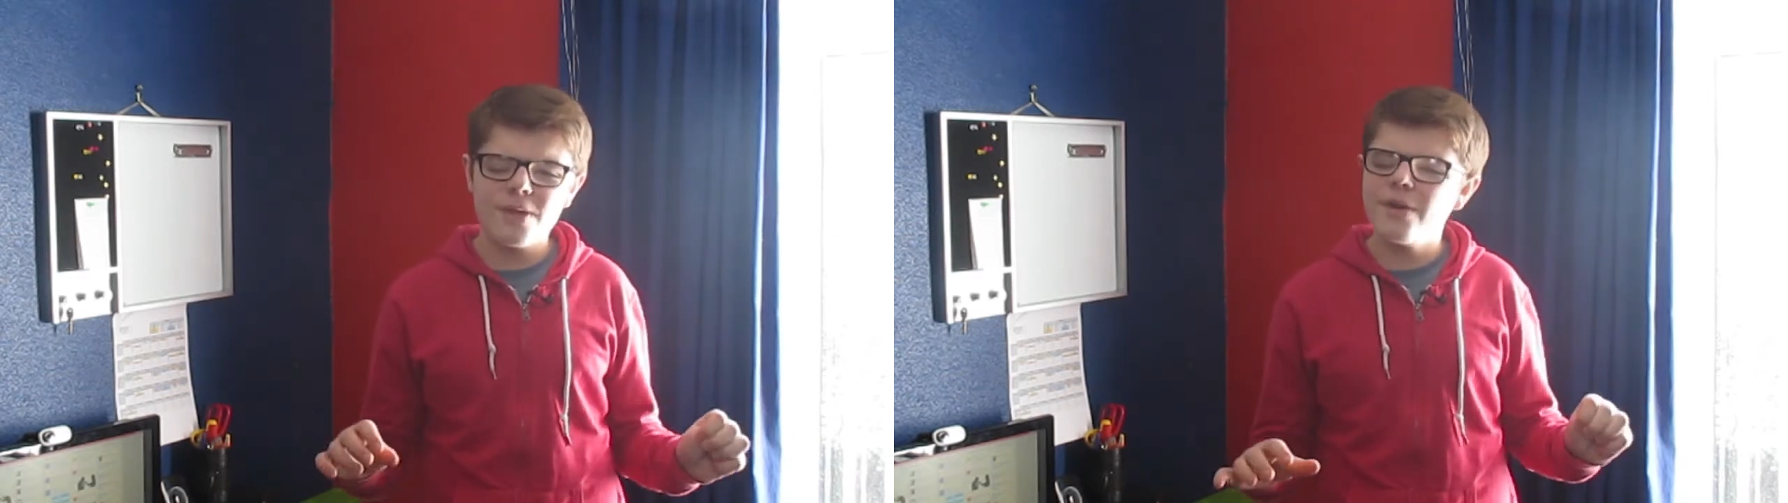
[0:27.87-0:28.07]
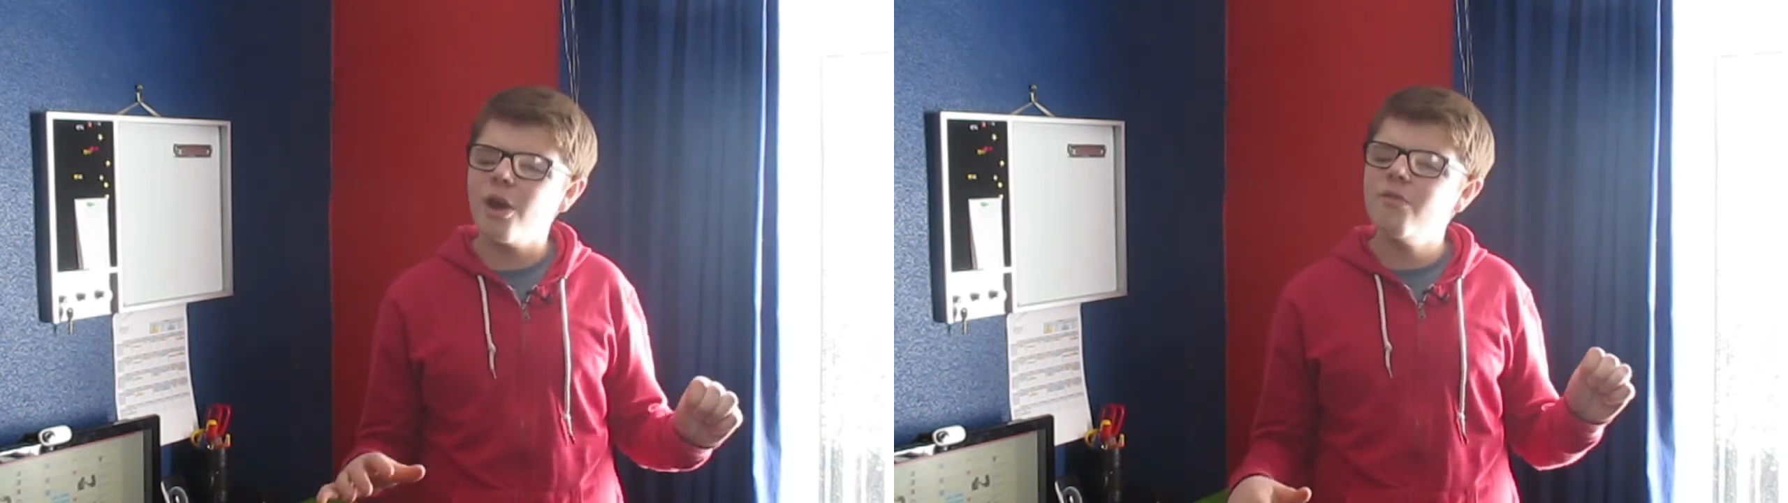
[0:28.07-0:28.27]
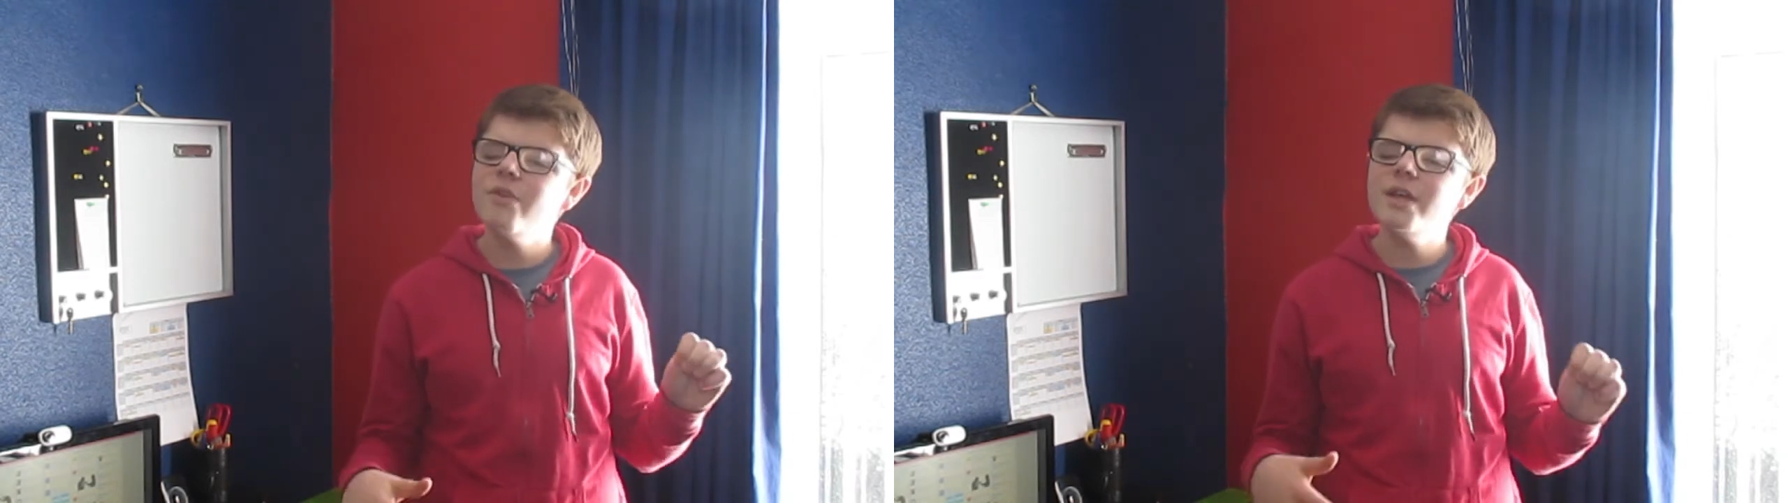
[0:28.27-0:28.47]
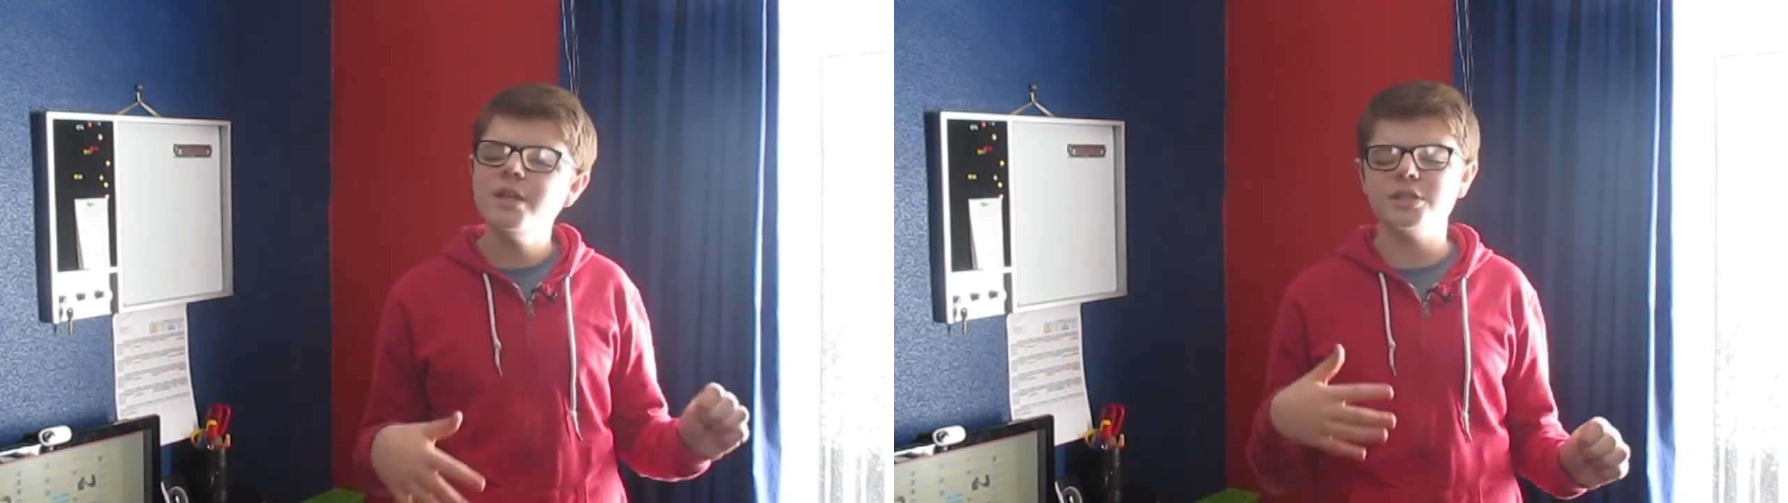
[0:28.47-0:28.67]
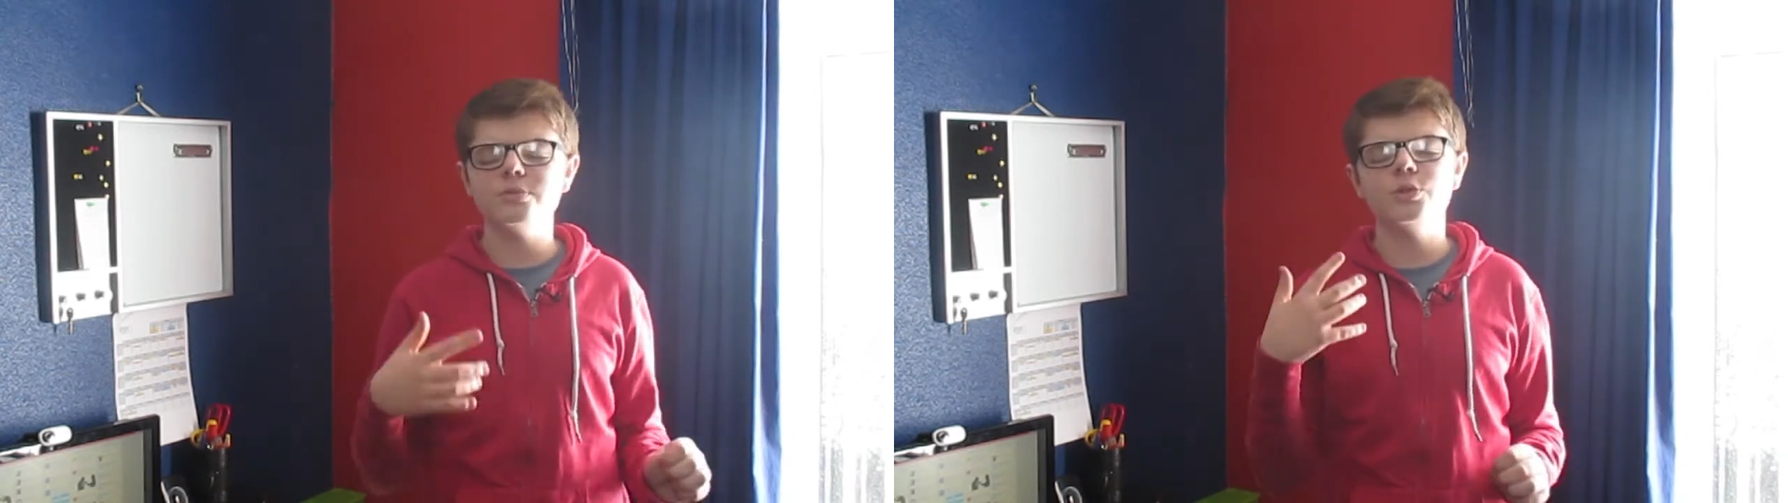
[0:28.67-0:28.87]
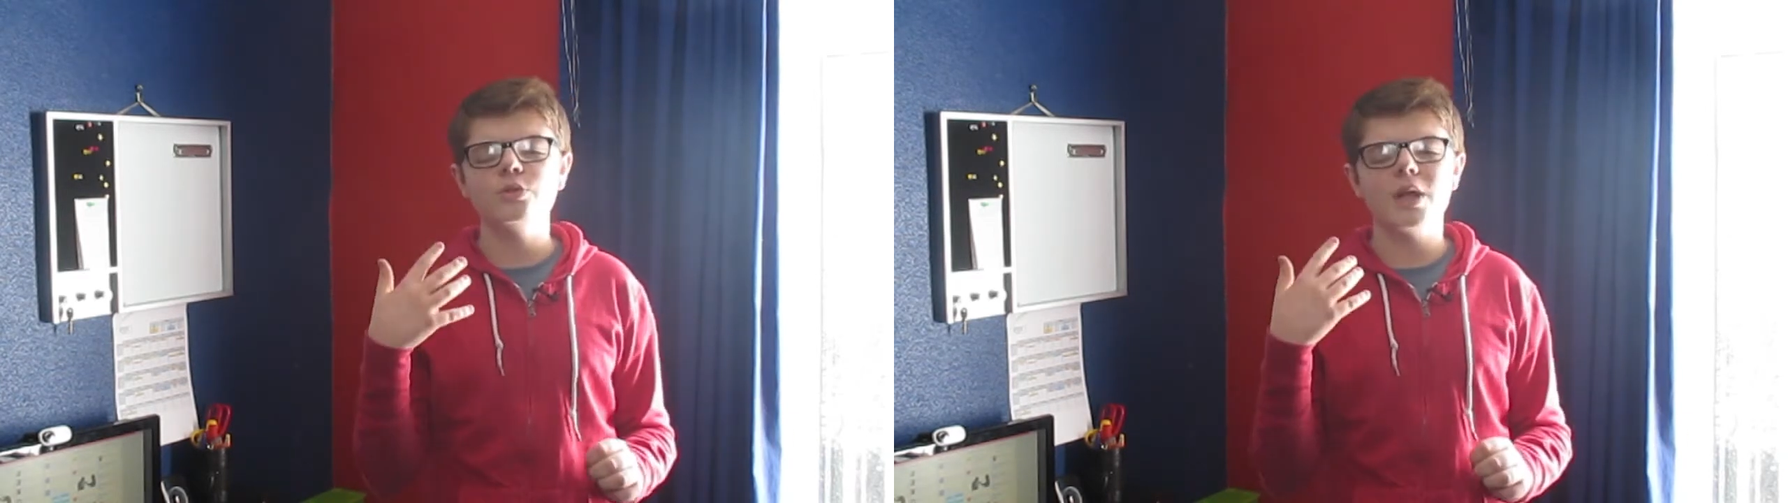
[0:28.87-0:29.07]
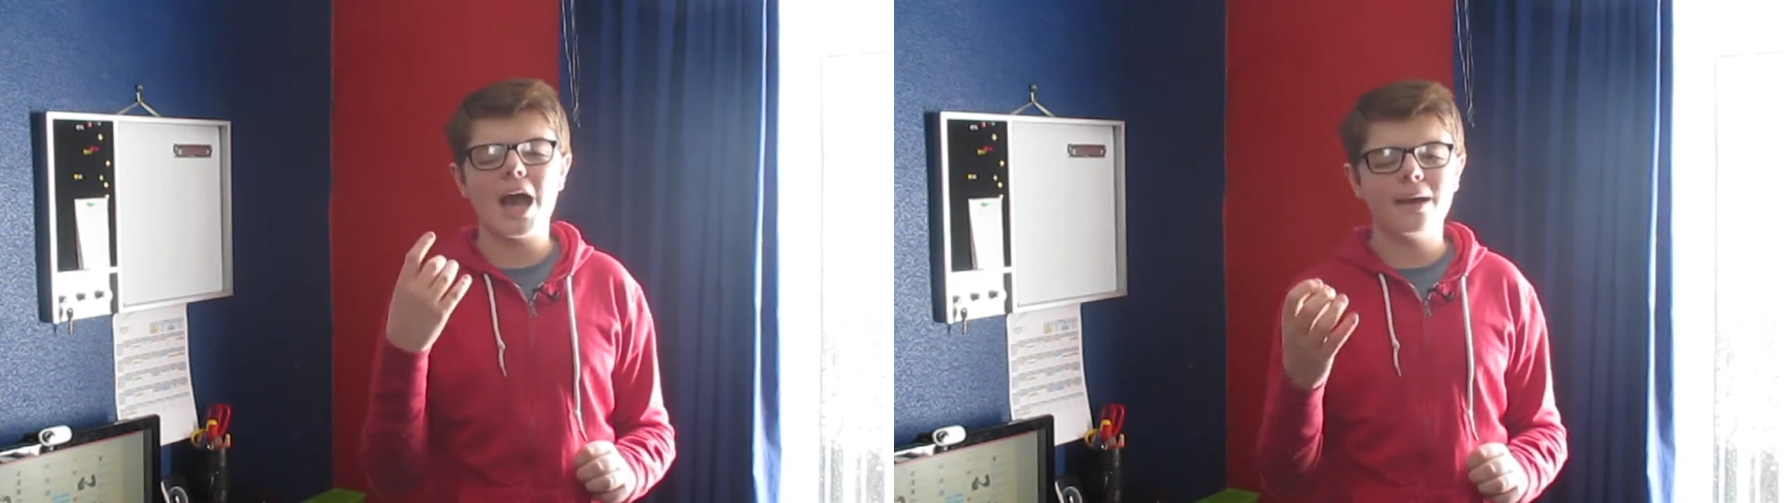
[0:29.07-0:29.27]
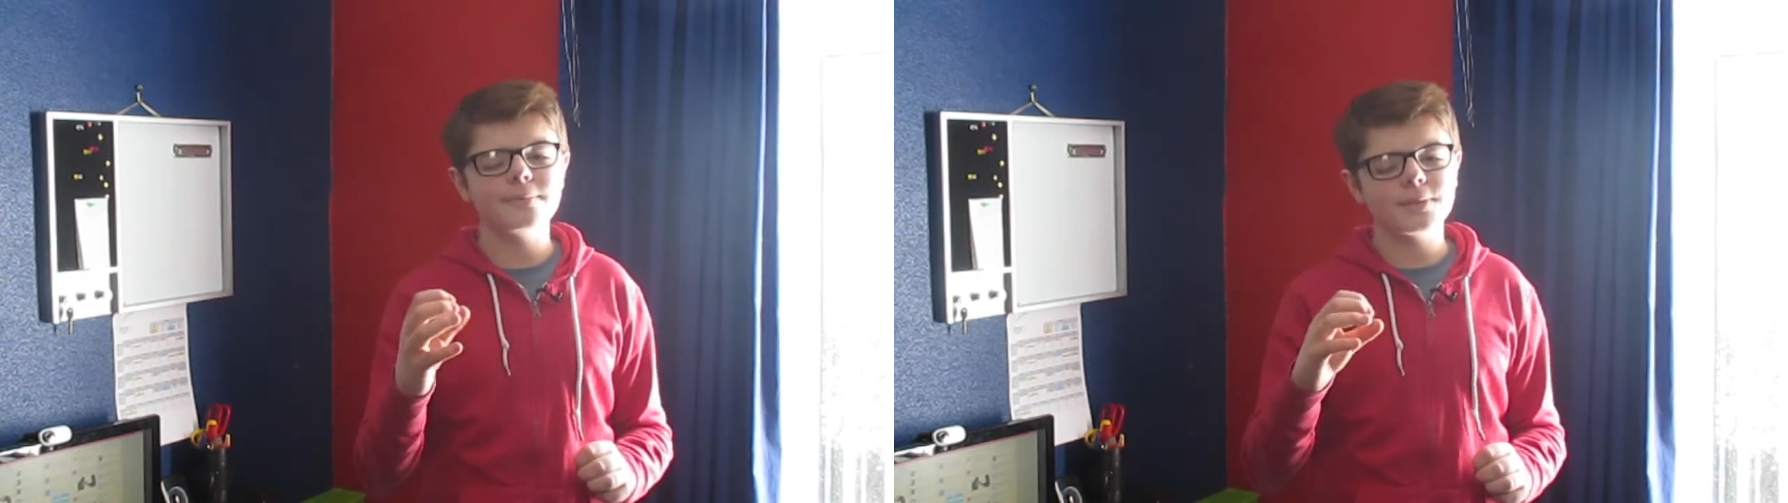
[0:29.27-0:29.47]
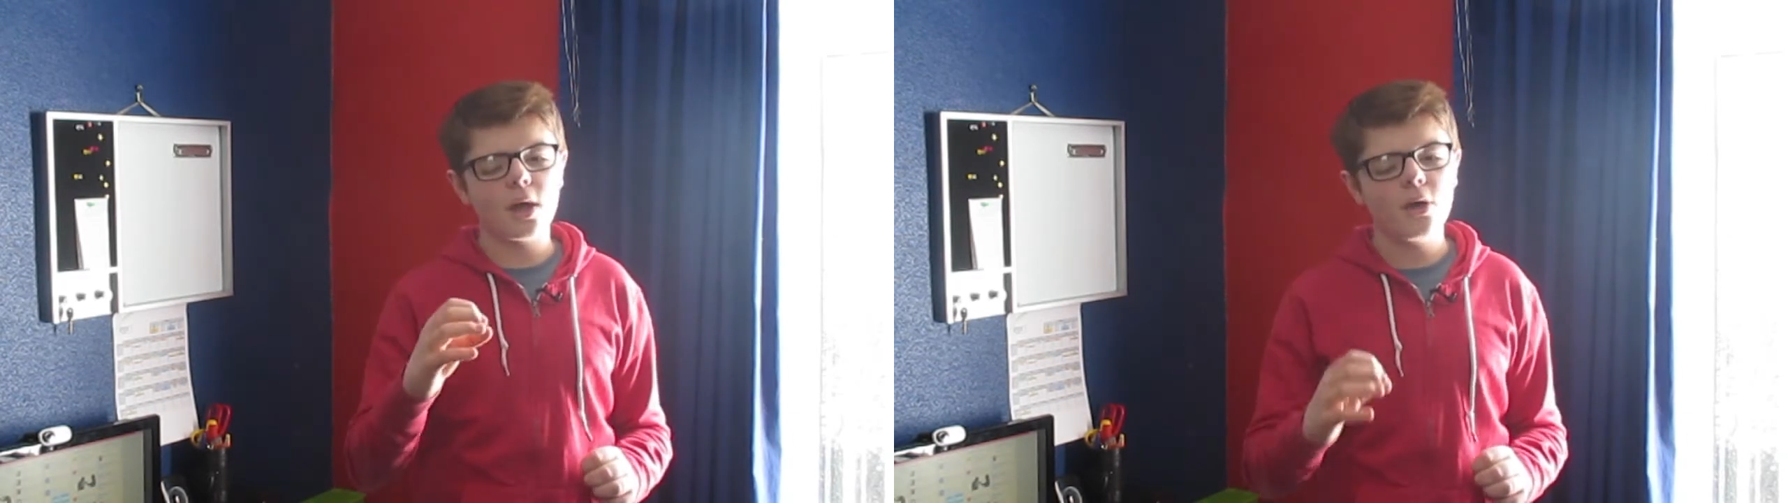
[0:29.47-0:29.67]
then there are really some cool apps